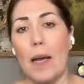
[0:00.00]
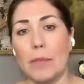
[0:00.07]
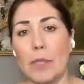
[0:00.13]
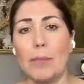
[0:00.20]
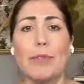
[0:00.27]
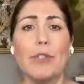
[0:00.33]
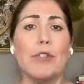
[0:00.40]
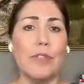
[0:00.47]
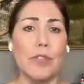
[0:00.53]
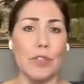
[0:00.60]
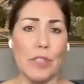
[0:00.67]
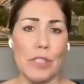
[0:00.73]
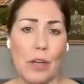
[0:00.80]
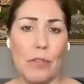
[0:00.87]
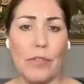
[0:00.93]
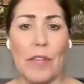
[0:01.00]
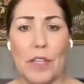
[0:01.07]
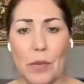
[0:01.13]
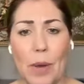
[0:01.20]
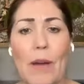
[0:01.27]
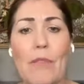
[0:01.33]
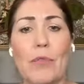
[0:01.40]
to prove yourself that
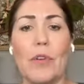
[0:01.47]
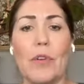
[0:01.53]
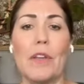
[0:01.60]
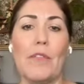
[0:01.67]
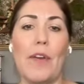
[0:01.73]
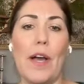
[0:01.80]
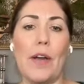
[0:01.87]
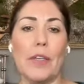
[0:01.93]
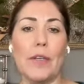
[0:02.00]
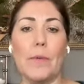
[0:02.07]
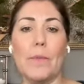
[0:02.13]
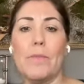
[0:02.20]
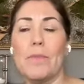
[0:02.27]
you have worth and value.